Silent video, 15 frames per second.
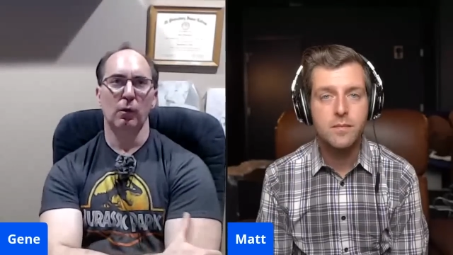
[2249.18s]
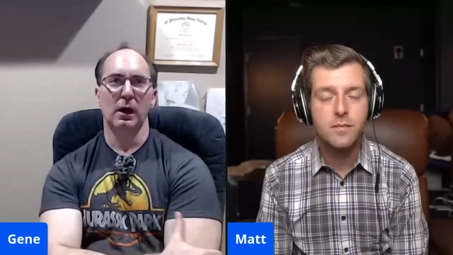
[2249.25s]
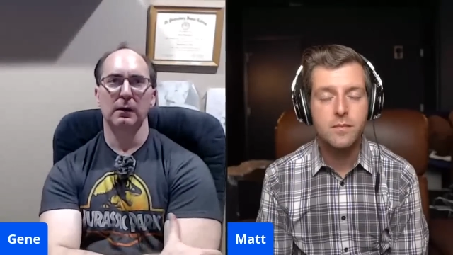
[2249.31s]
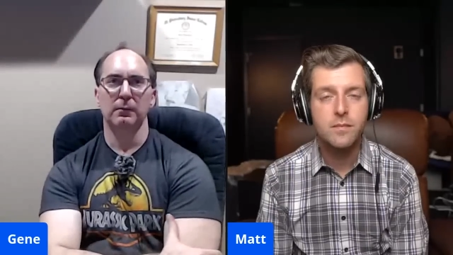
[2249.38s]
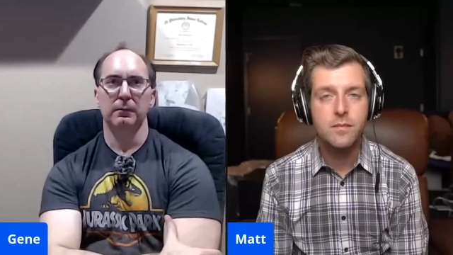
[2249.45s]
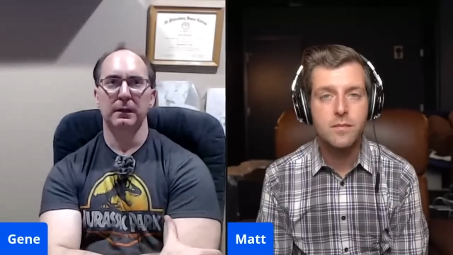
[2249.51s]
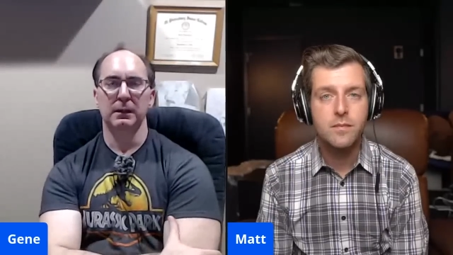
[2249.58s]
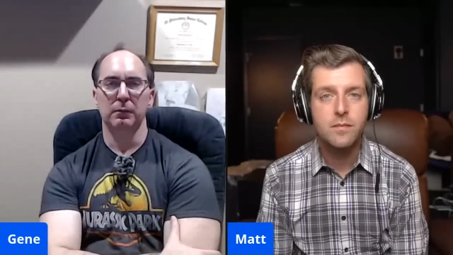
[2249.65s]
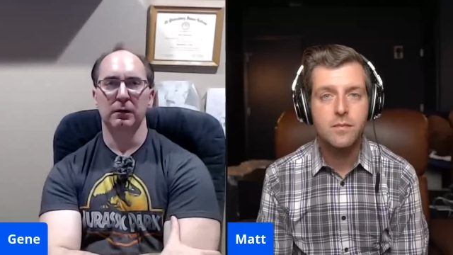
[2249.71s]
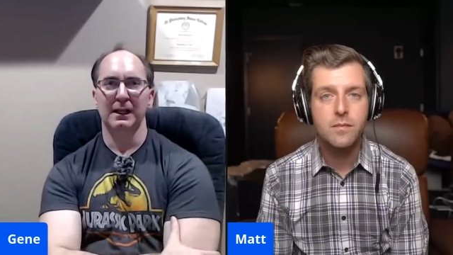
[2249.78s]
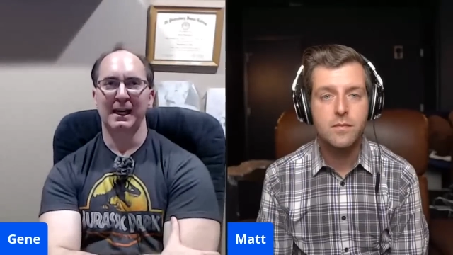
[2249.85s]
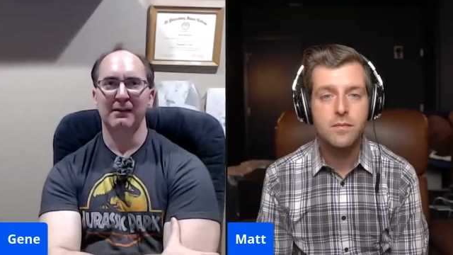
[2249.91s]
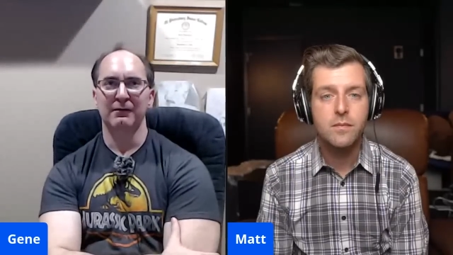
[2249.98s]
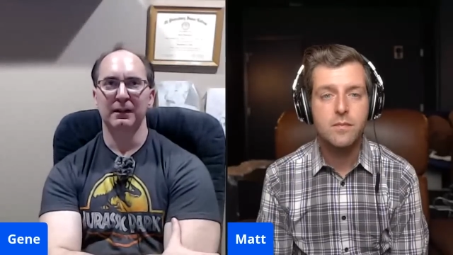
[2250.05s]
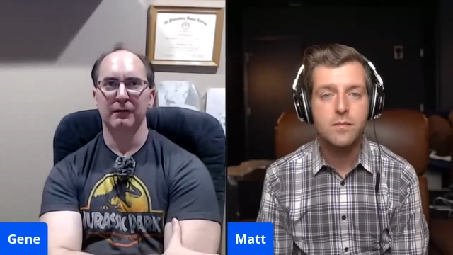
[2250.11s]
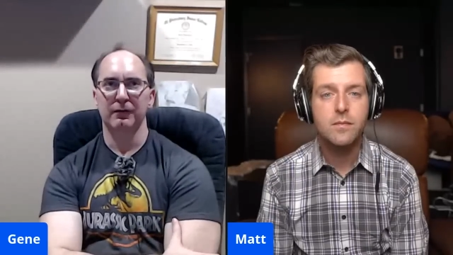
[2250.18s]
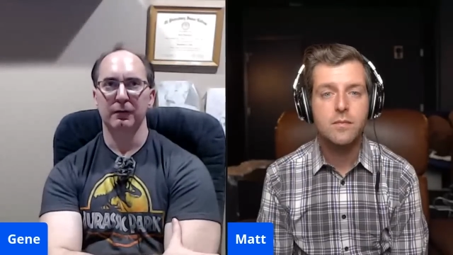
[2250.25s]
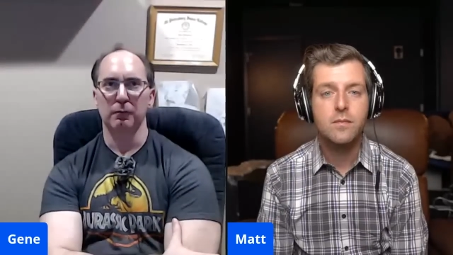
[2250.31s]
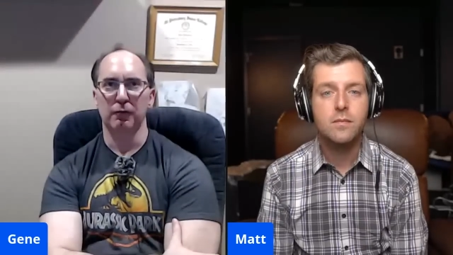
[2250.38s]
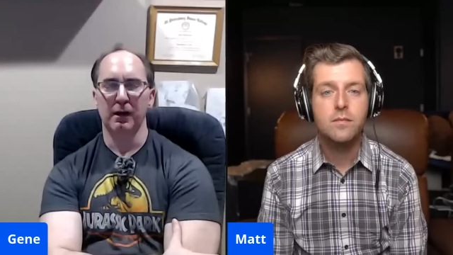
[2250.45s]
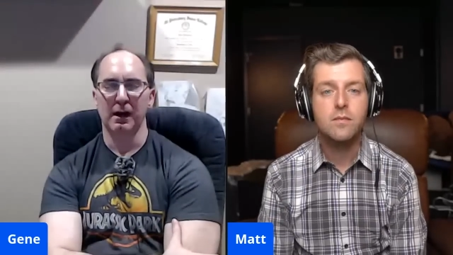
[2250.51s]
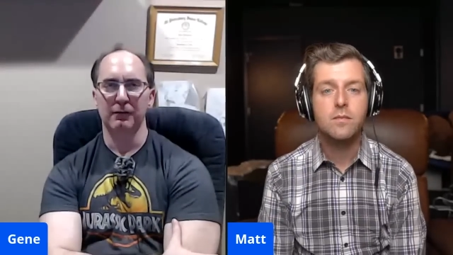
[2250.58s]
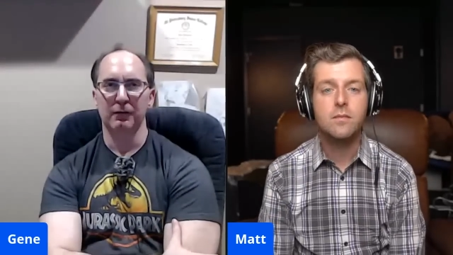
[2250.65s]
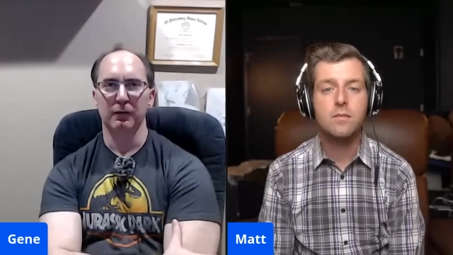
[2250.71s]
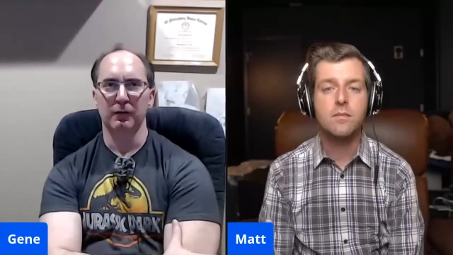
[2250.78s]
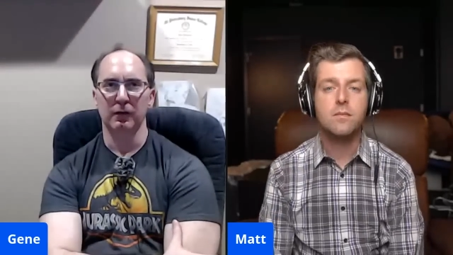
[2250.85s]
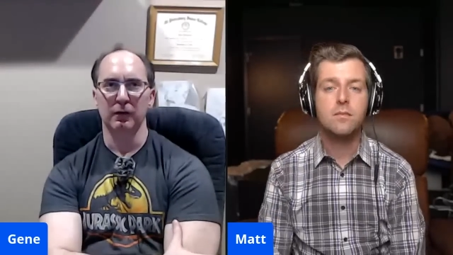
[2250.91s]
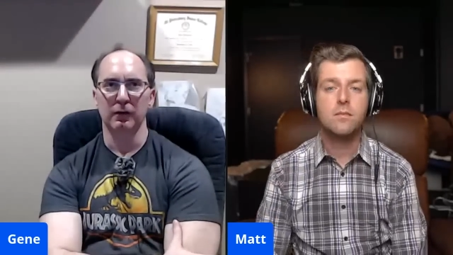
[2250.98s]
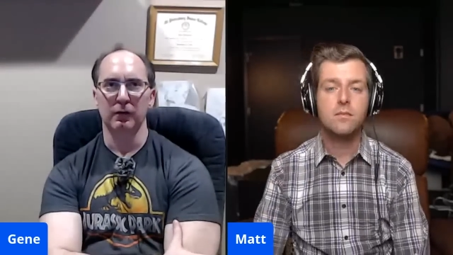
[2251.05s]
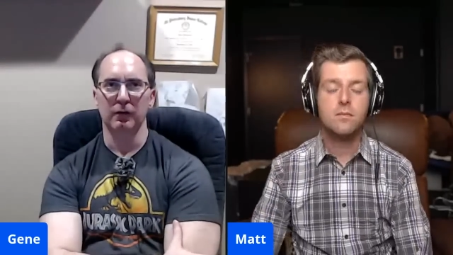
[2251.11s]
Speaker 1: why people have different
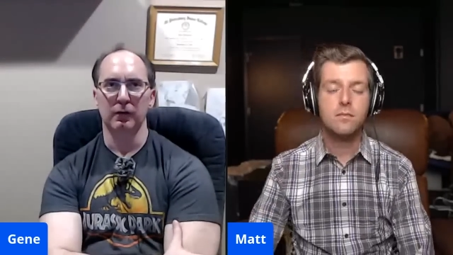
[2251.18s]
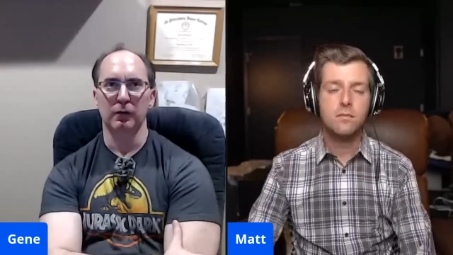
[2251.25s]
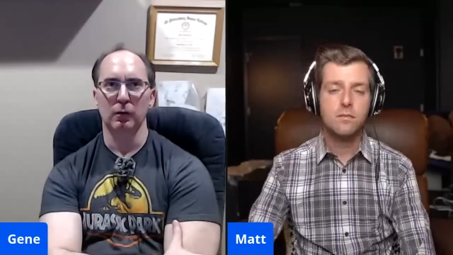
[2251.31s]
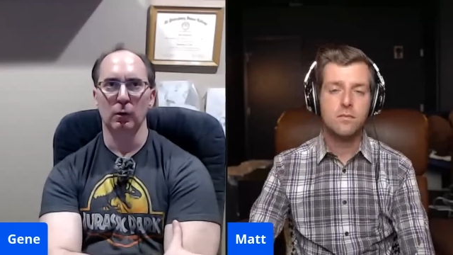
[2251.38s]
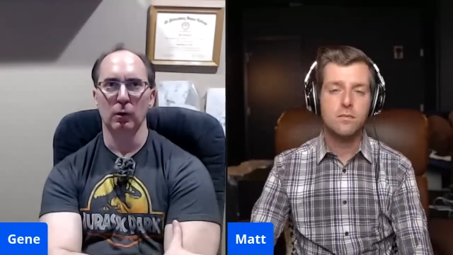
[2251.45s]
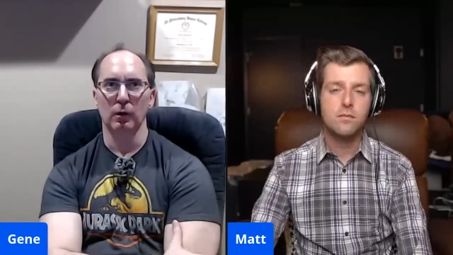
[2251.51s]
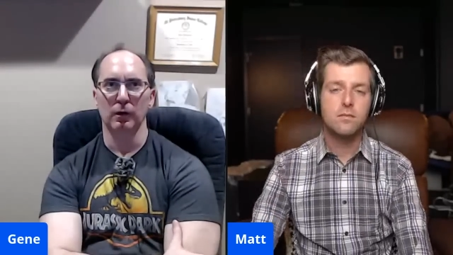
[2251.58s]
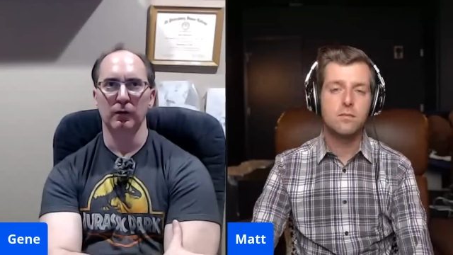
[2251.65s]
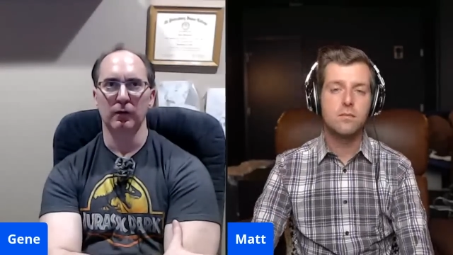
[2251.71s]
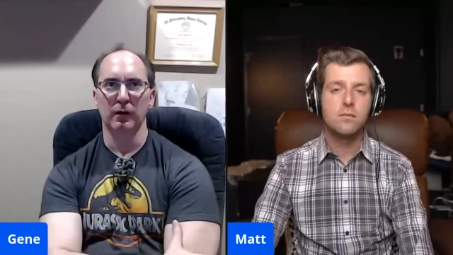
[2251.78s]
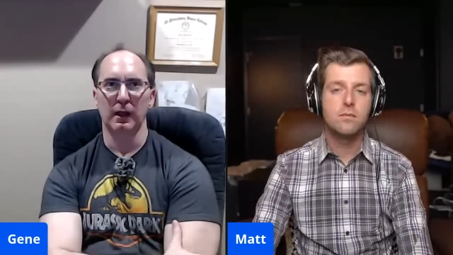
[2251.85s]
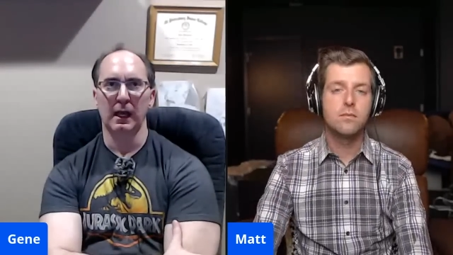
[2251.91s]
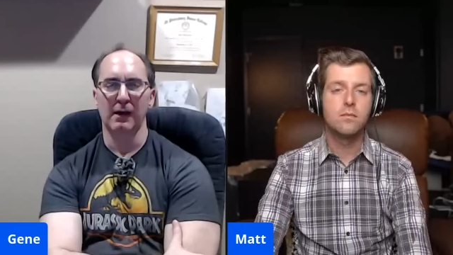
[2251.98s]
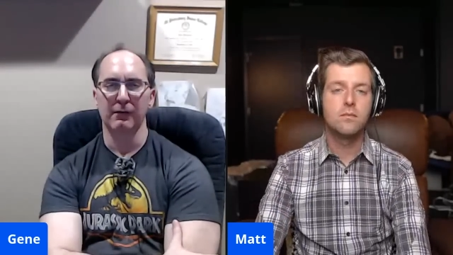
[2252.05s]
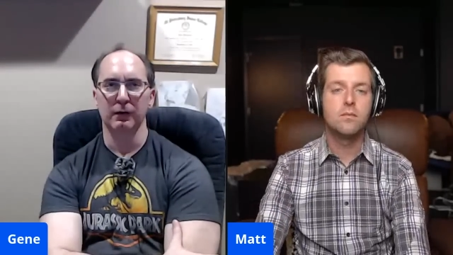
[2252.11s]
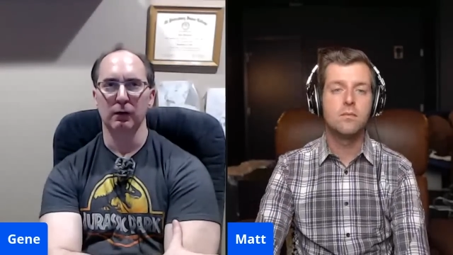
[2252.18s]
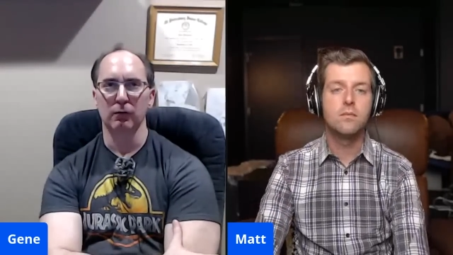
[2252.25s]
preferences towards having